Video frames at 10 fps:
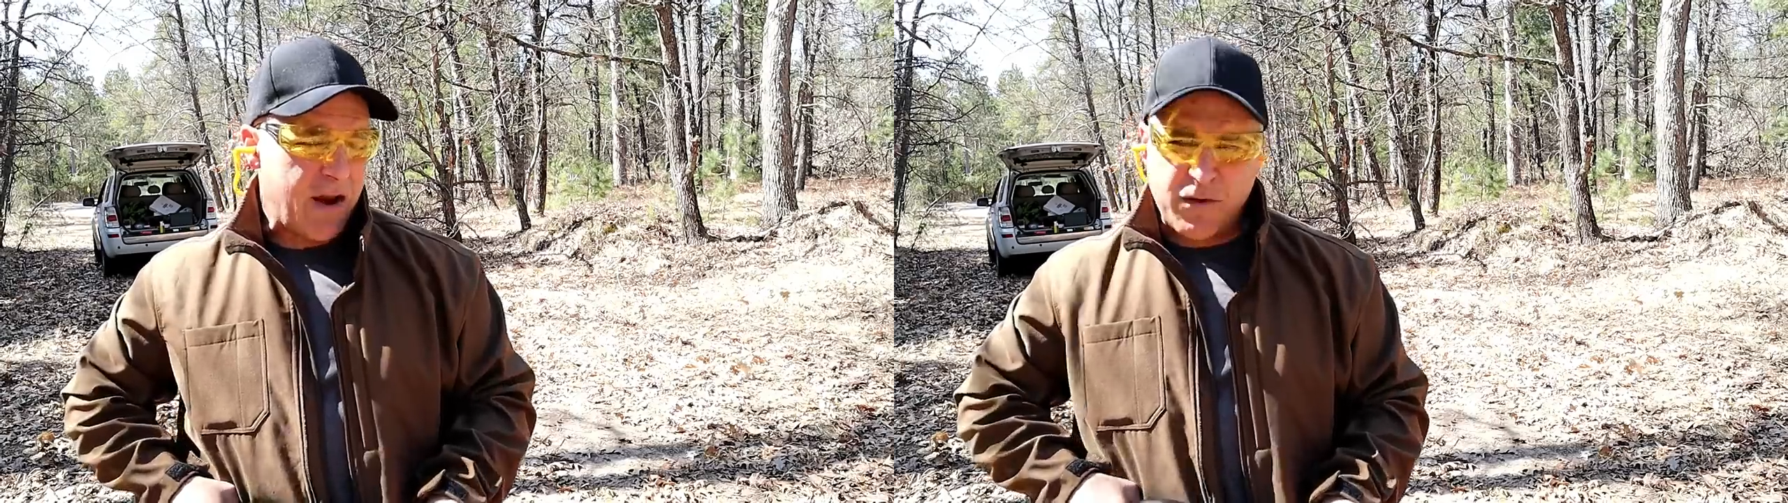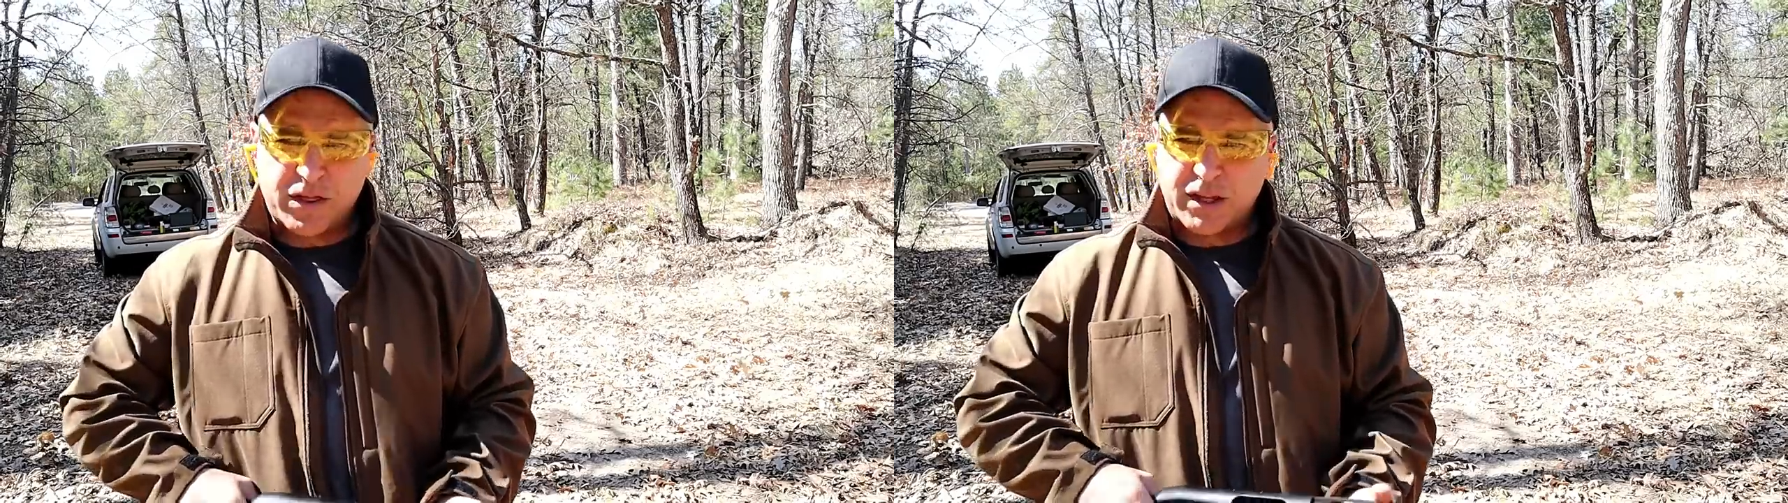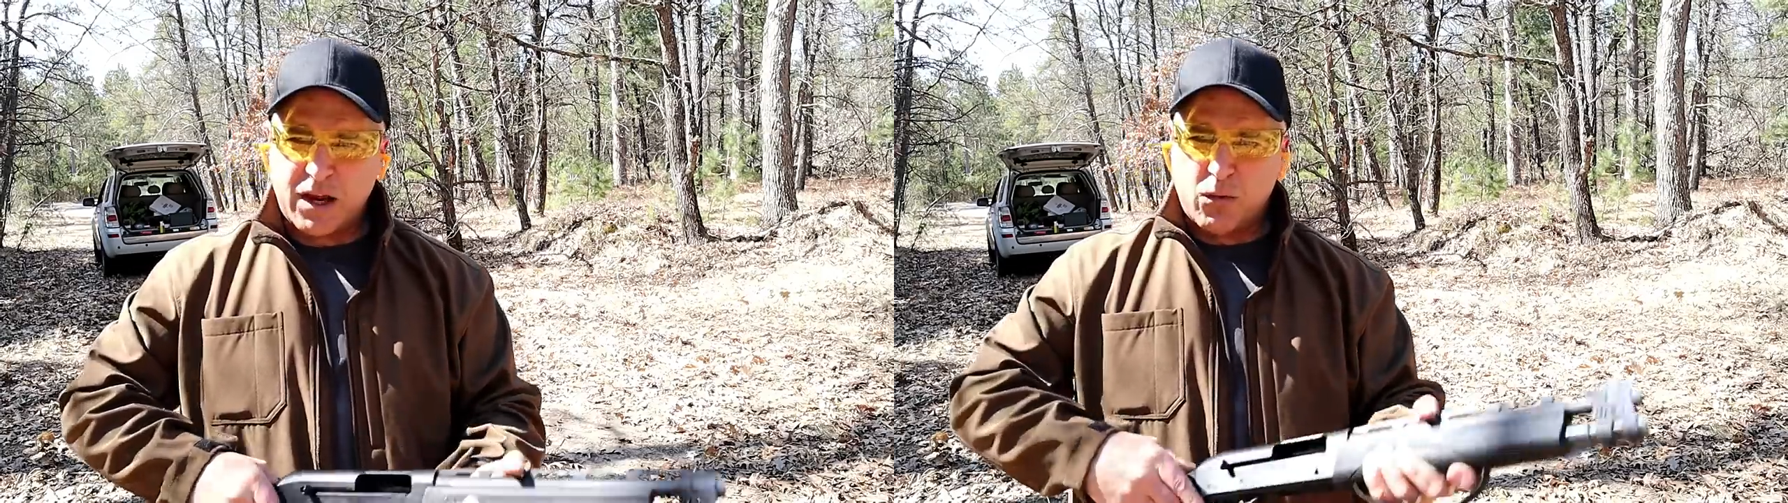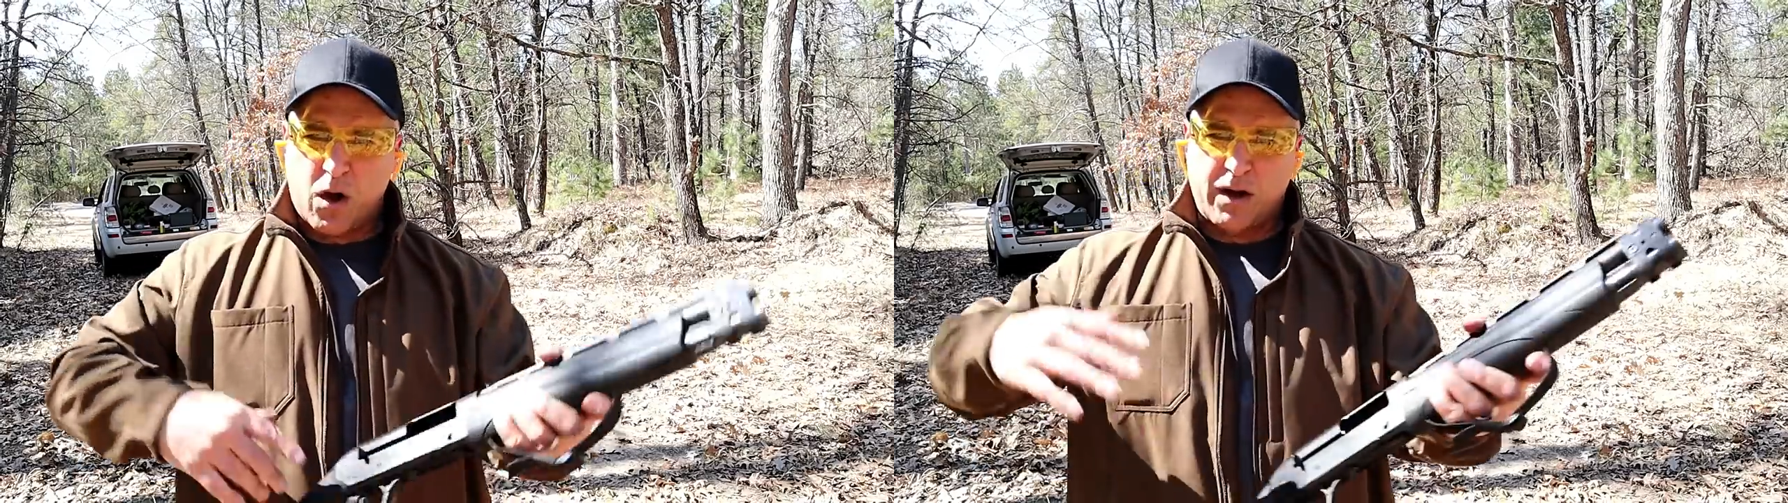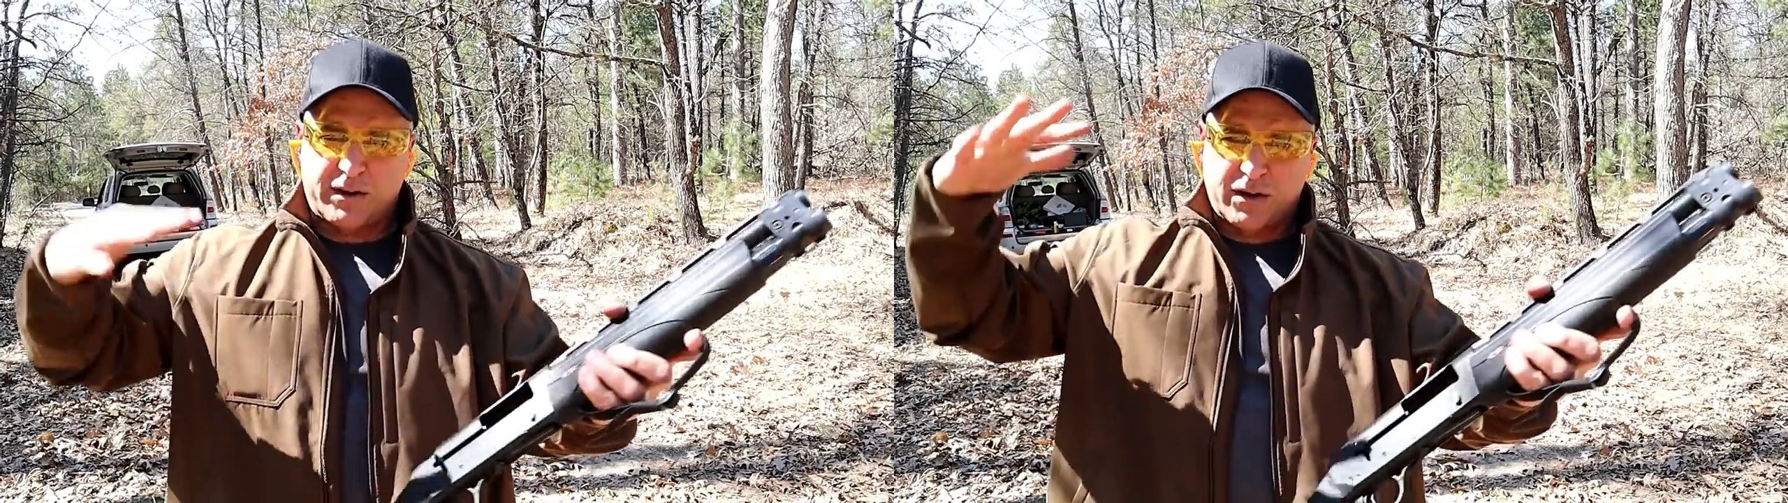everything
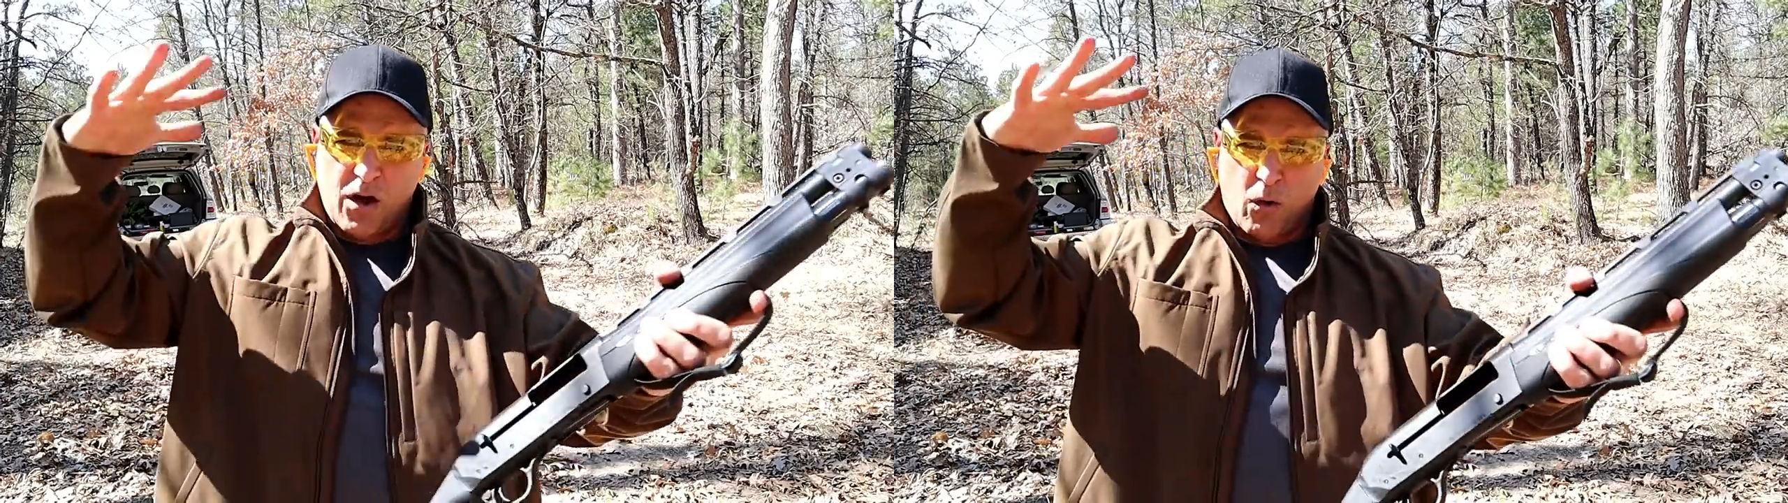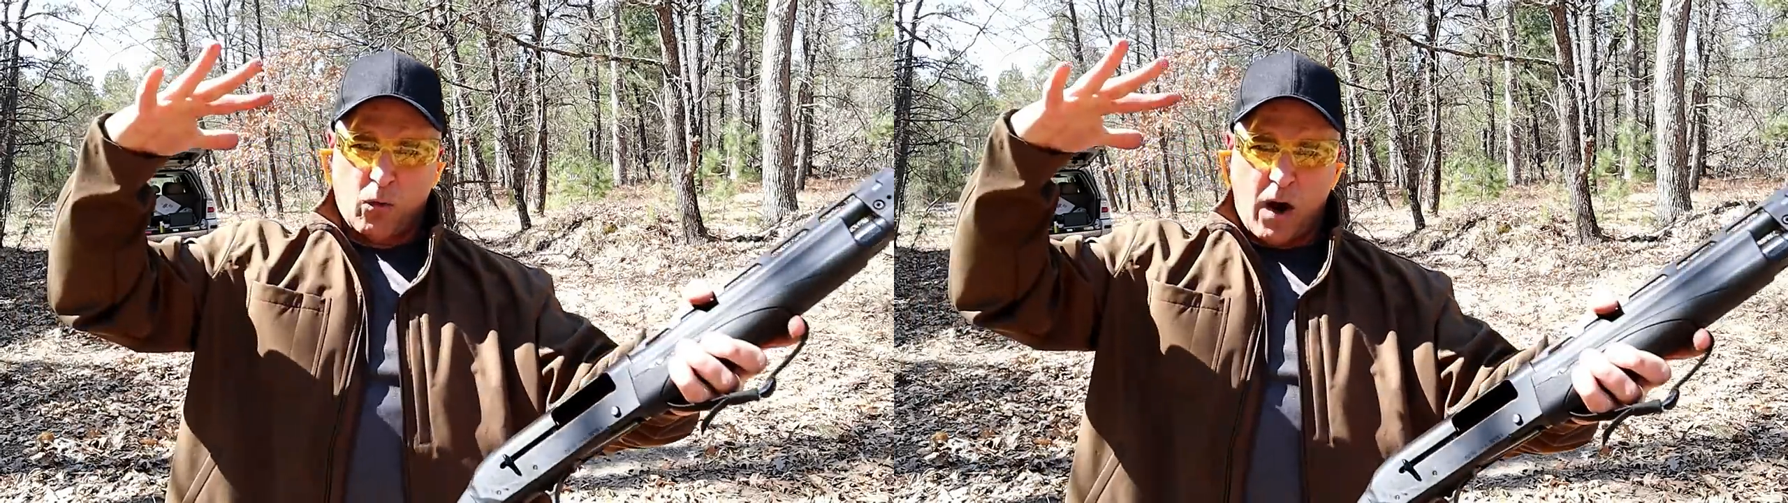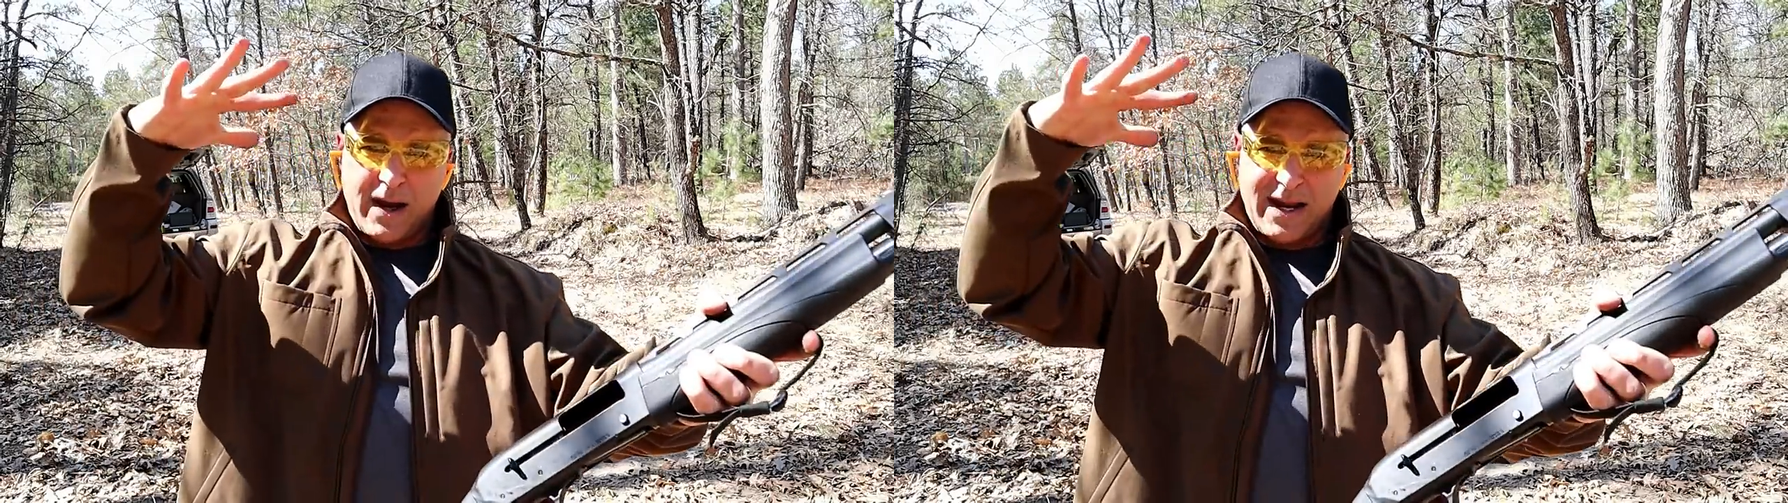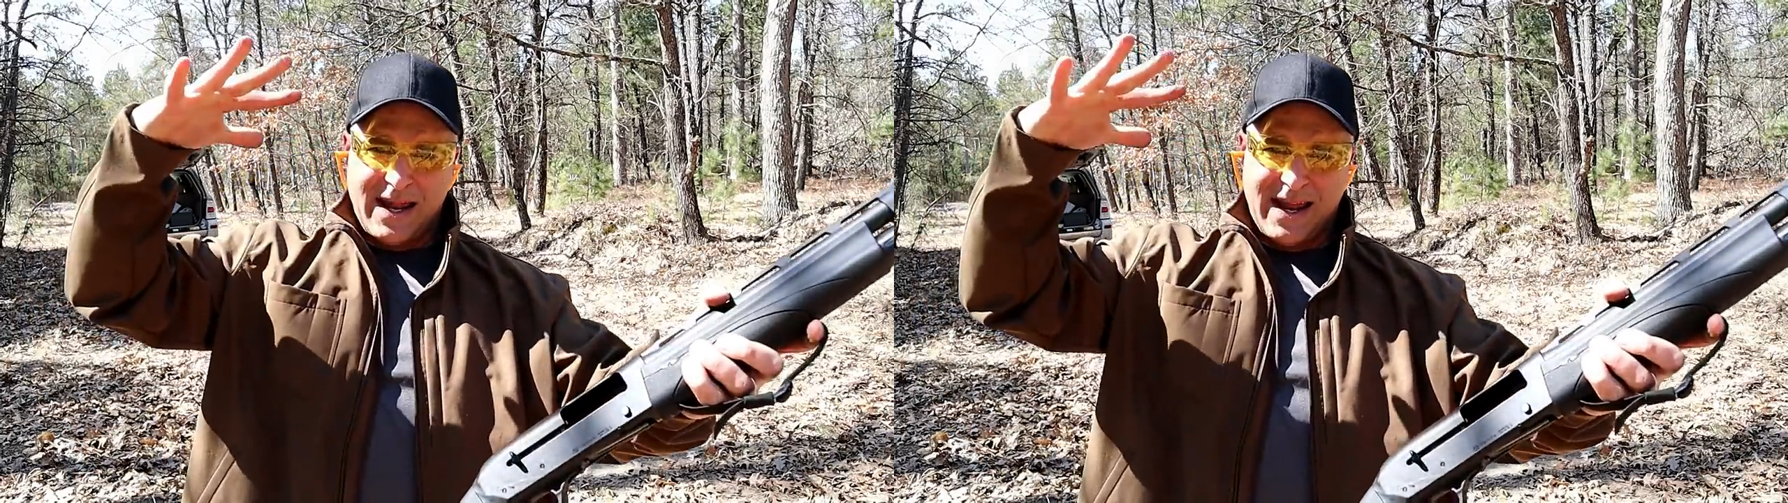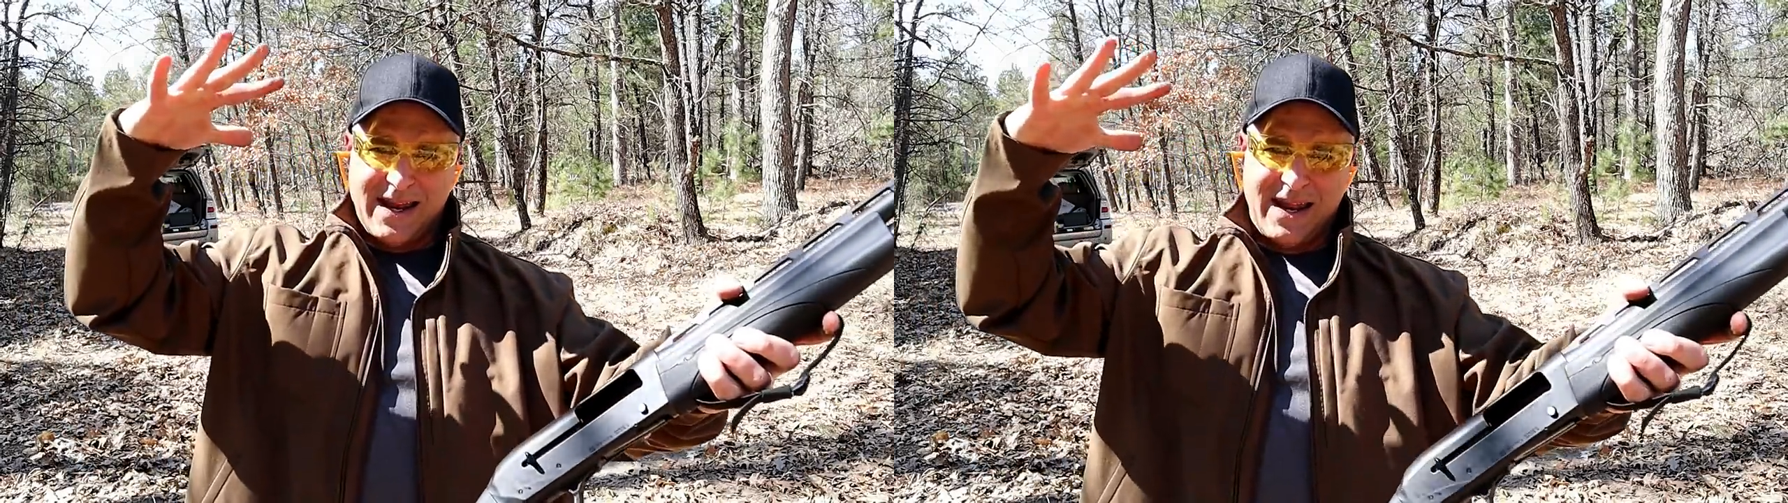was right
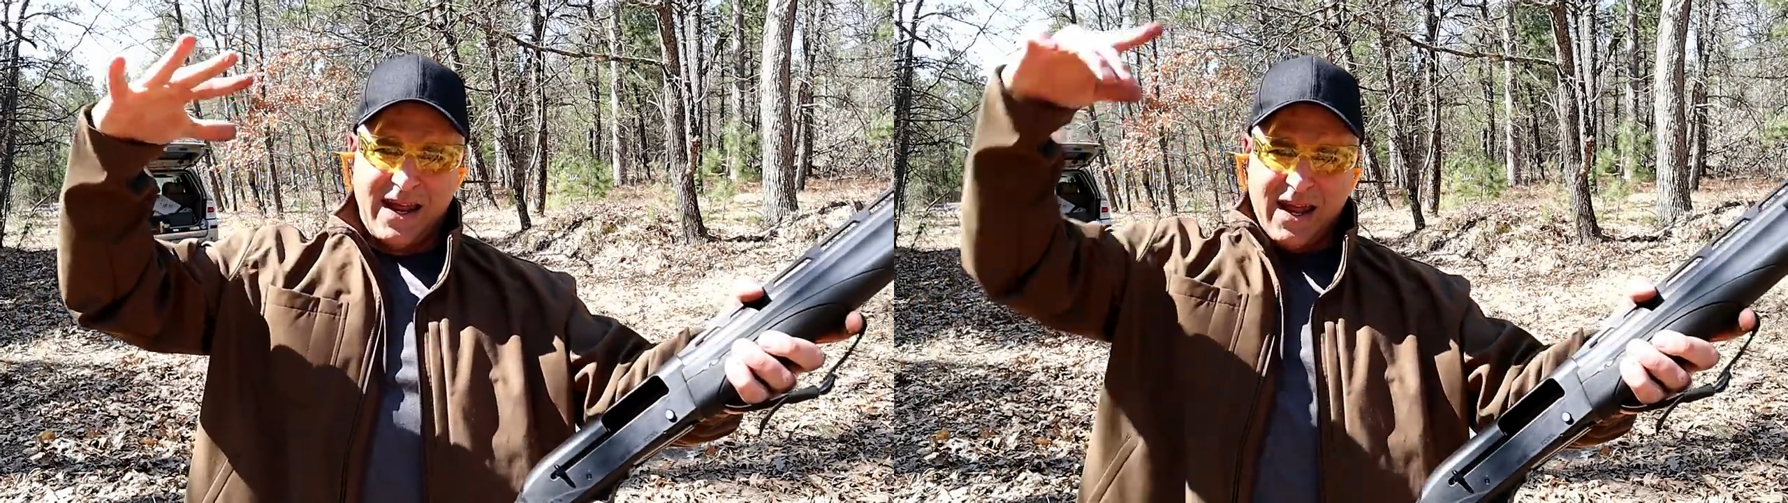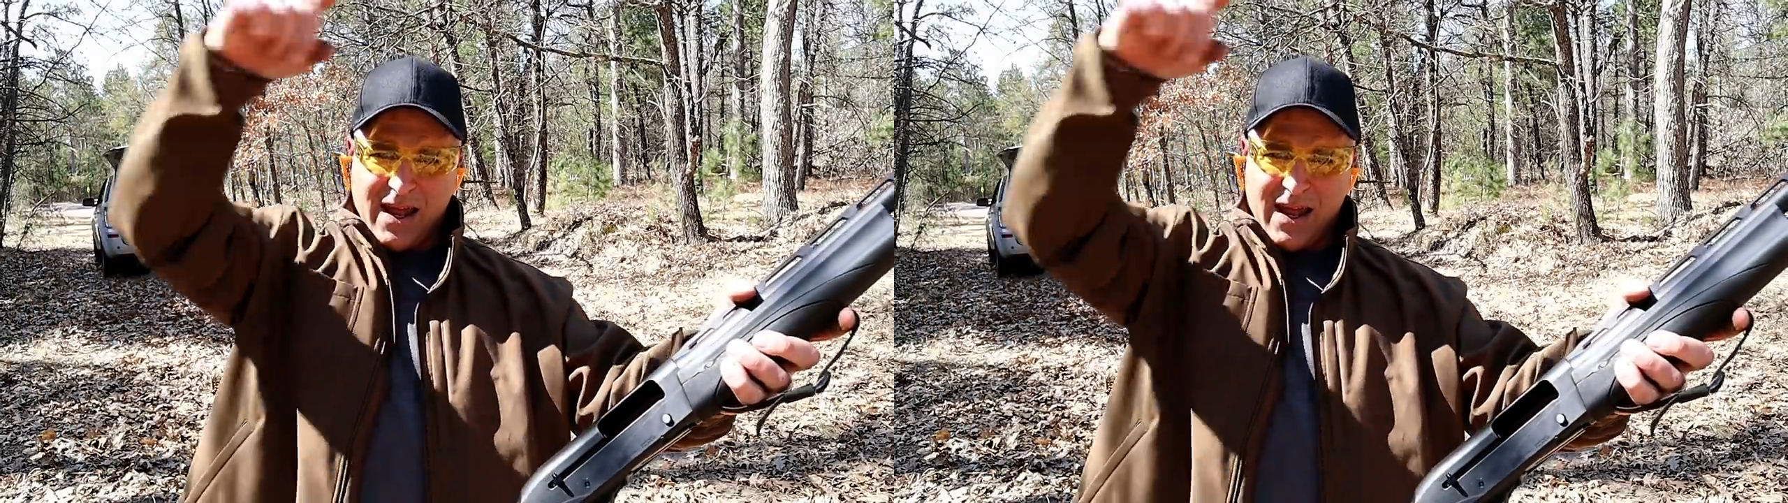in